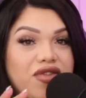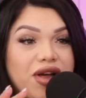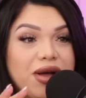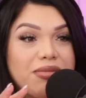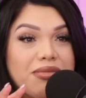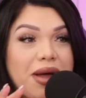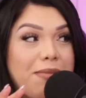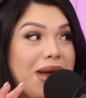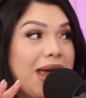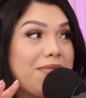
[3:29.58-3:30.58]
from
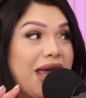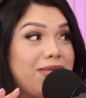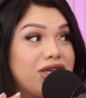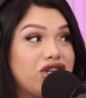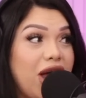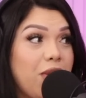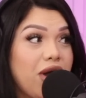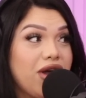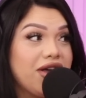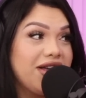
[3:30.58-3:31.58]
my baby
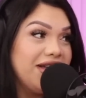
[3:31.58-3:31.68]
shower,